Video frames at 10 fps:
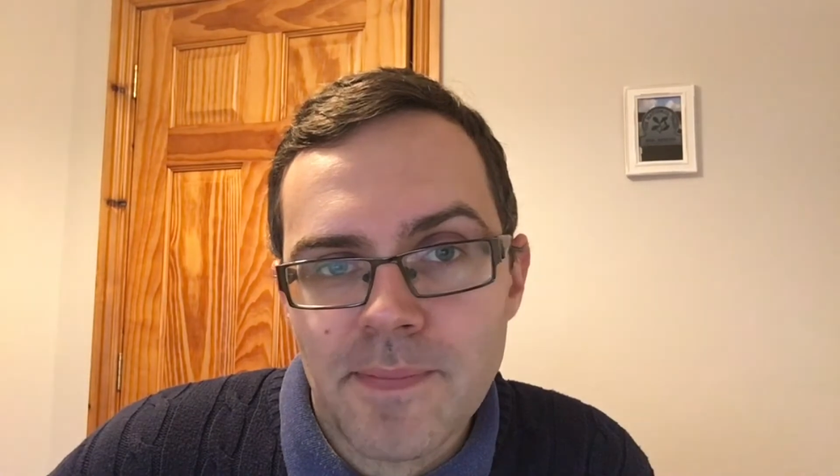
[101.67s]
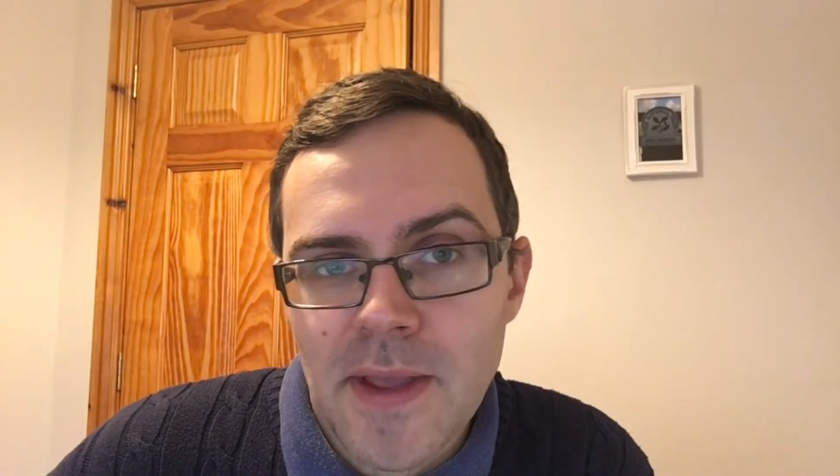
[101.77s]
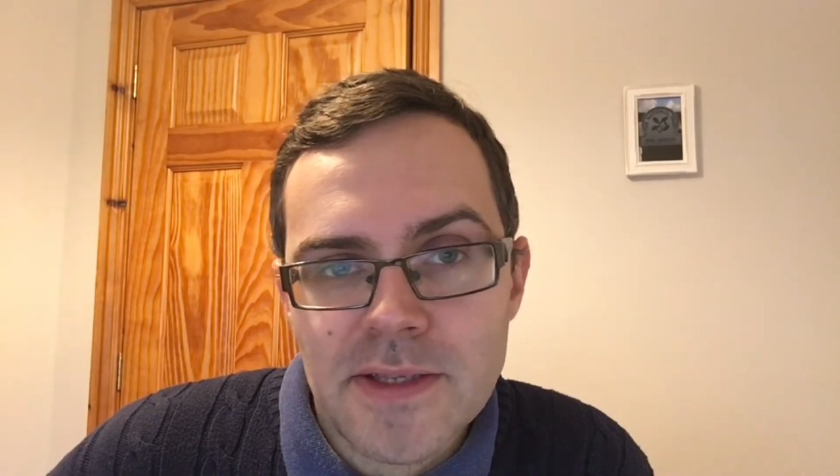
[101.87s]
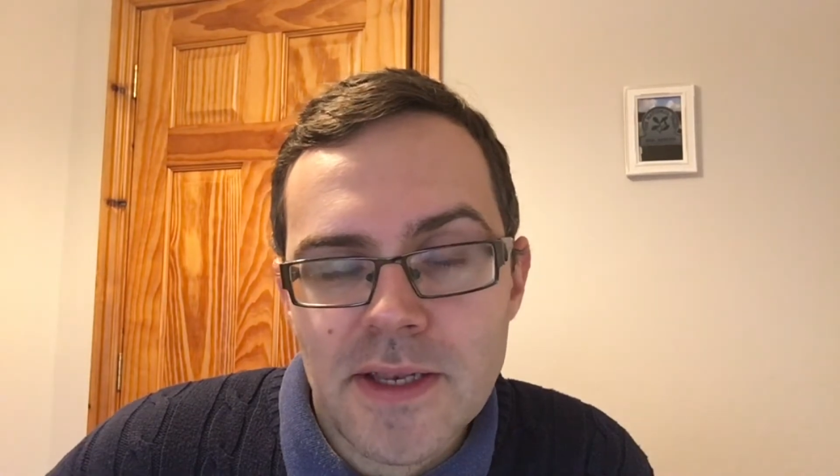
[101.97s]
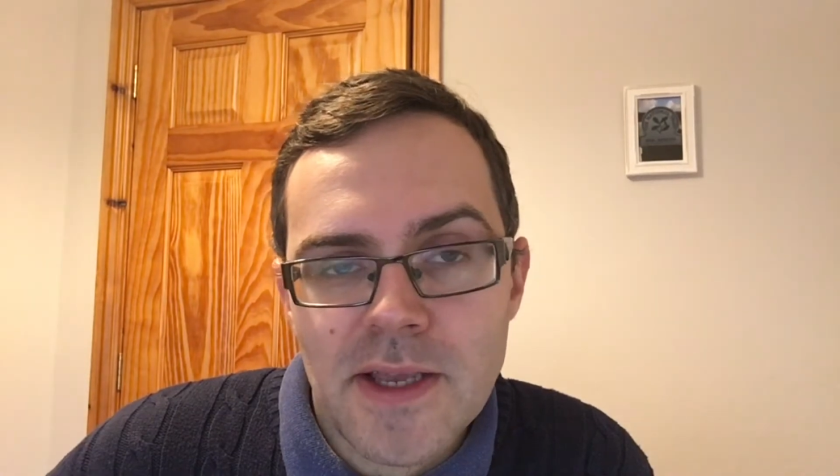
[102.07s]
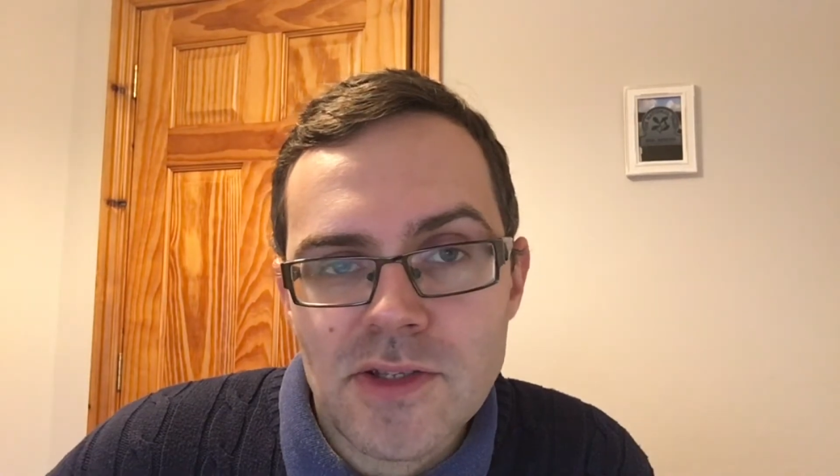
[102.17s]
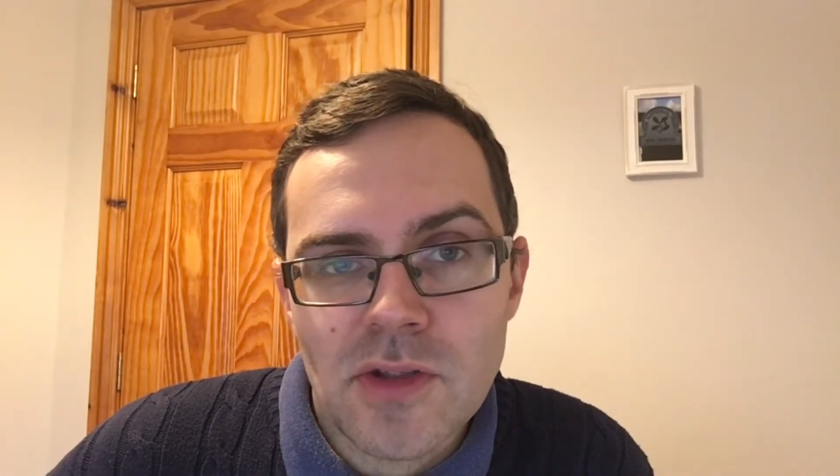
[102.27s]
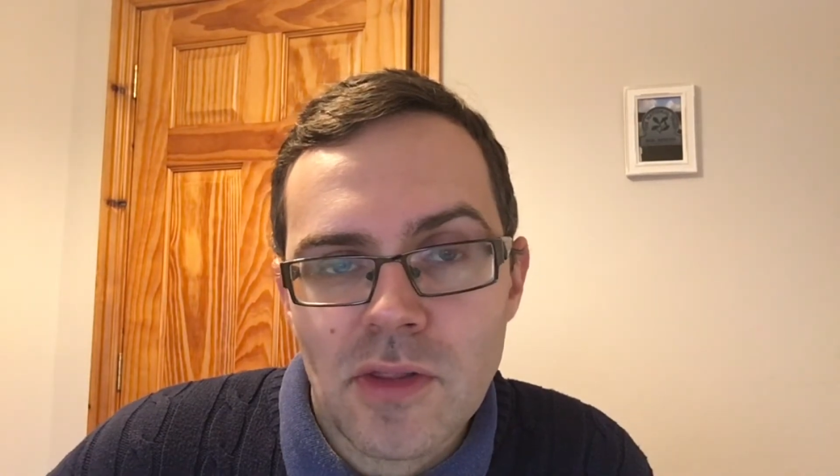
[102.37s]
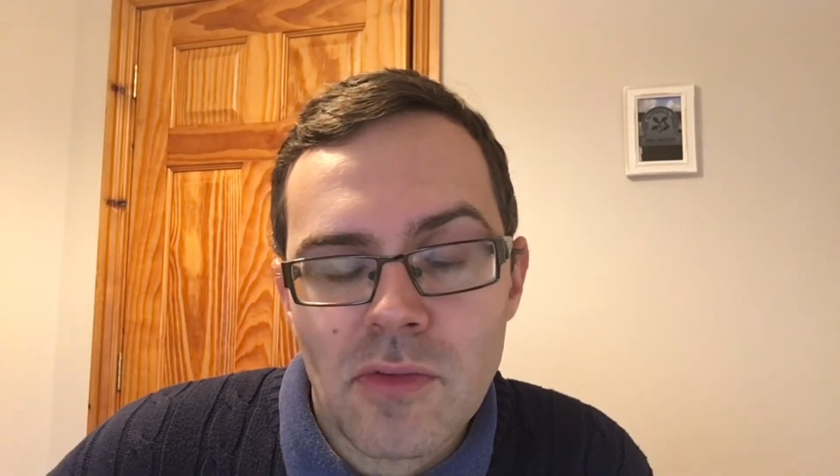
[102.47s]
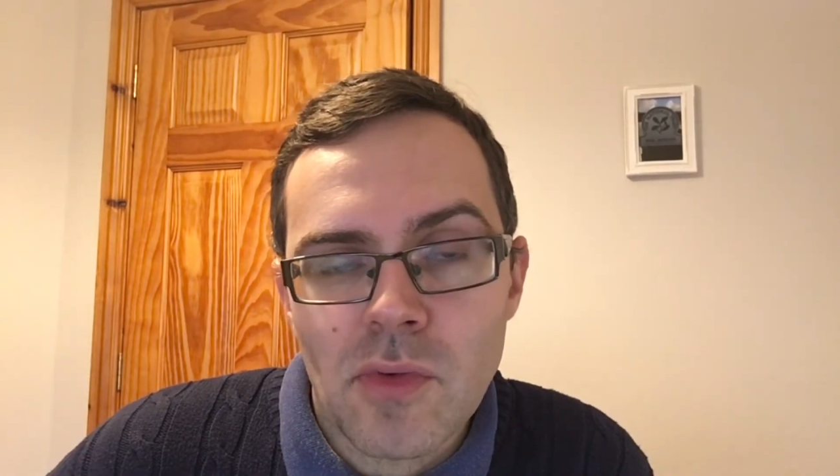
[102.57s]
as it has
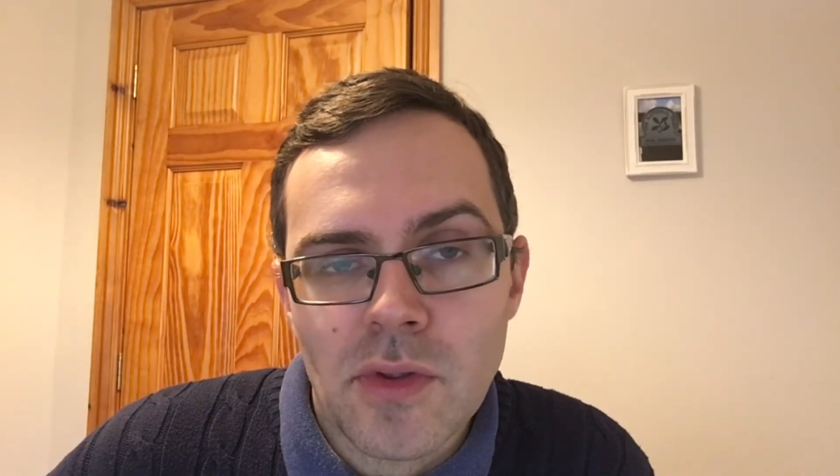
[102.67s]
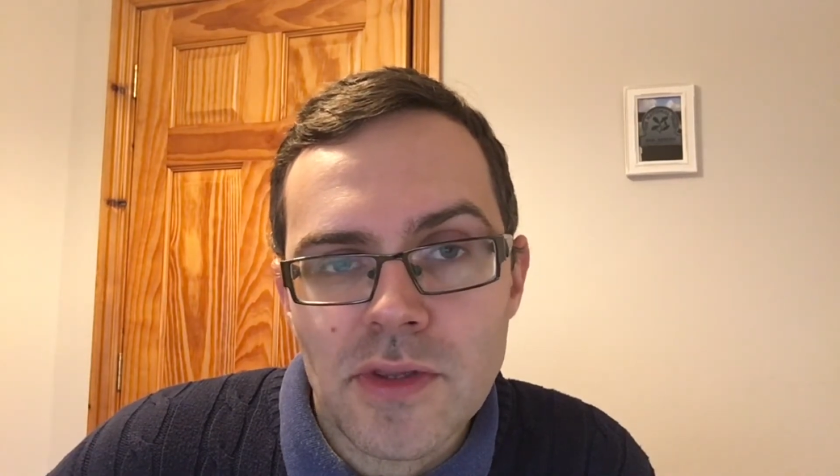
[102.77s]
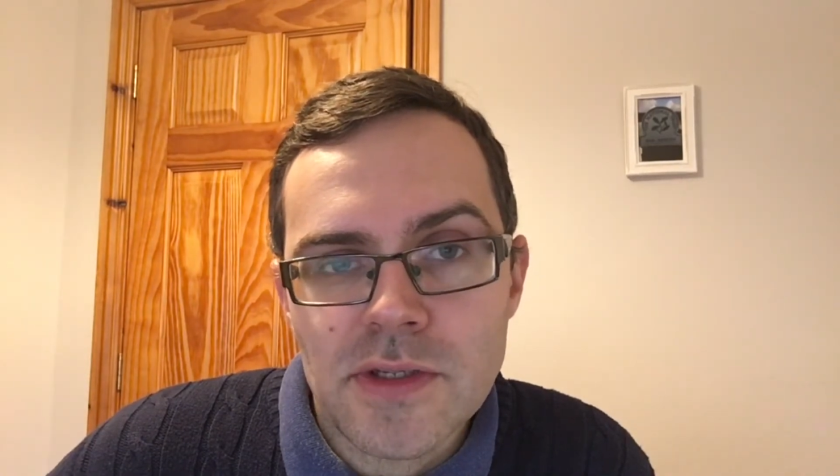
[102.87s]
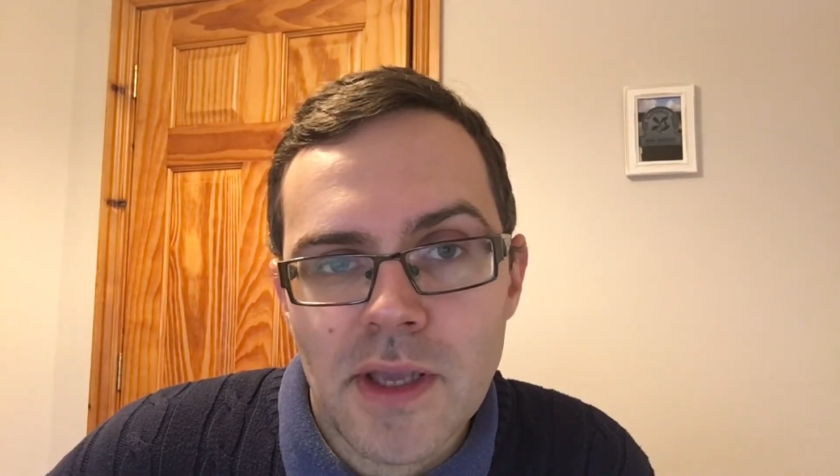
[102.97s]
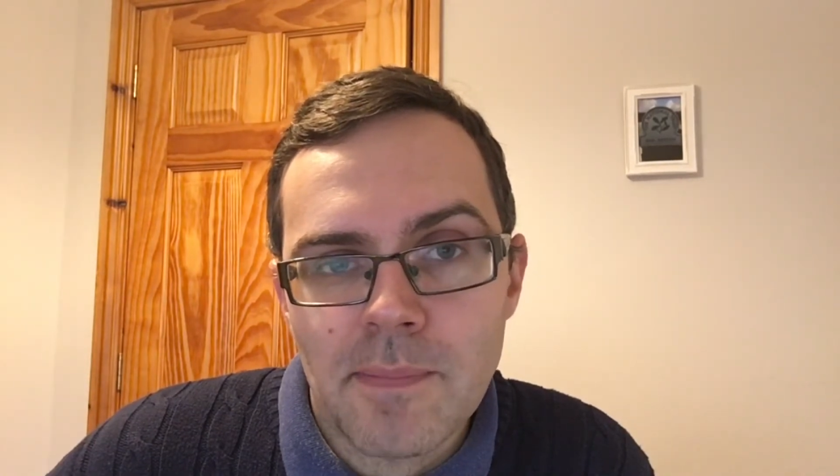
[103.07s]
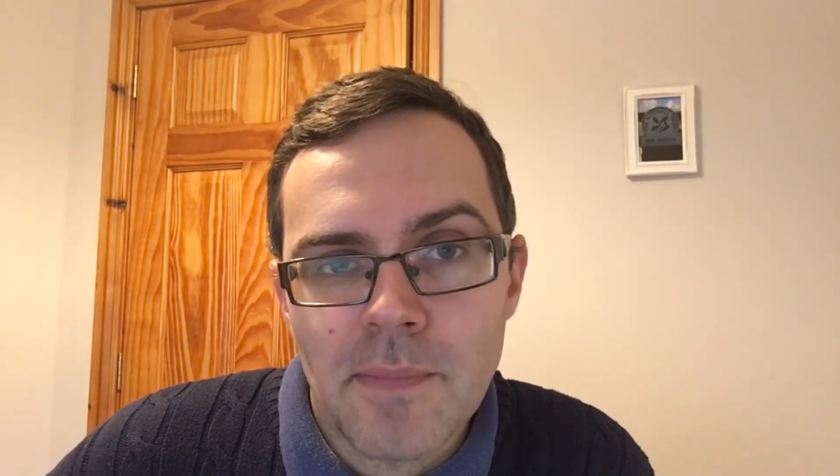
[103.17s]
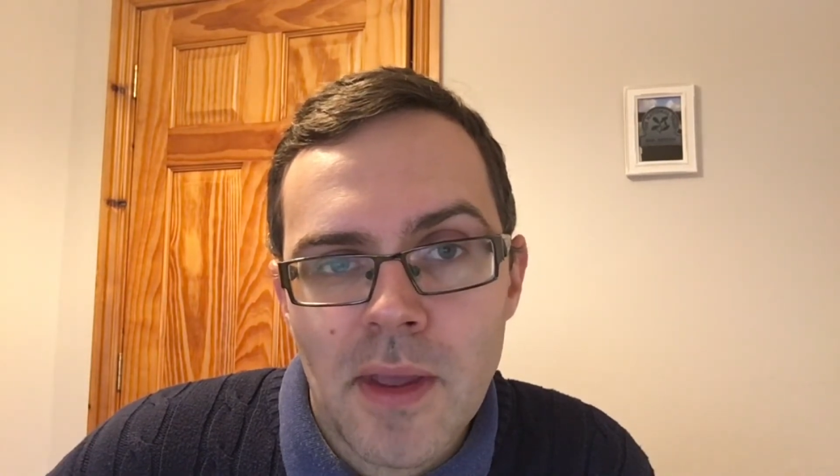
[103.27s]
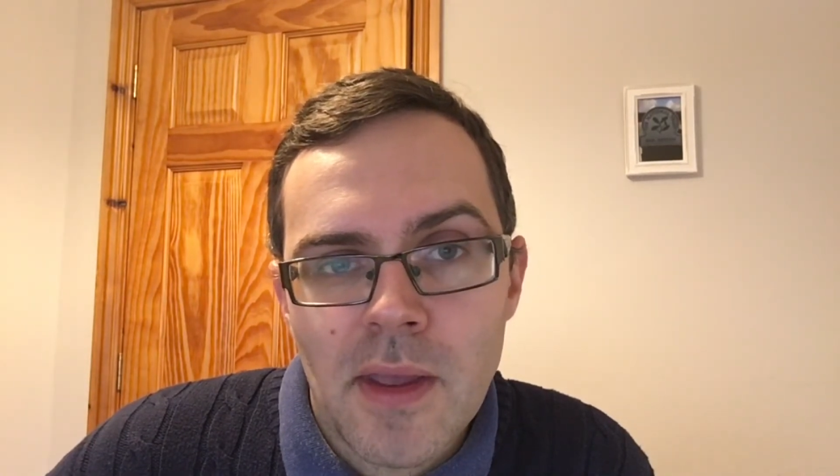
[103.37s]
done throughout the scheme.